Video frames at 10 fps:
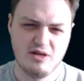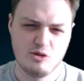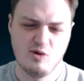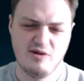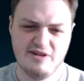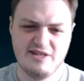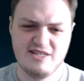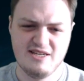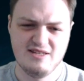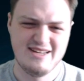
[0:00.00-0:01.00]

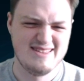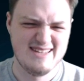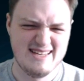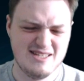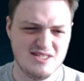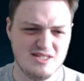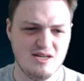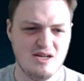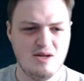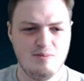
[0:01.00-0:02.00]
12-18 like this.
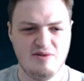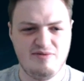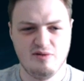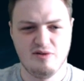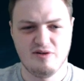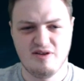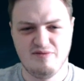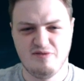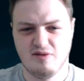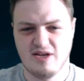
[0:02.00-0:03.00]
But if you're looking
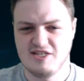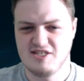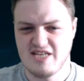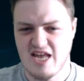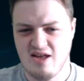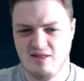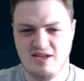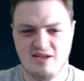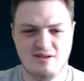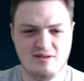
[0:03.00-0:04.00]
for like
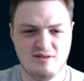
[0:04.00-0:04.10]
scaling,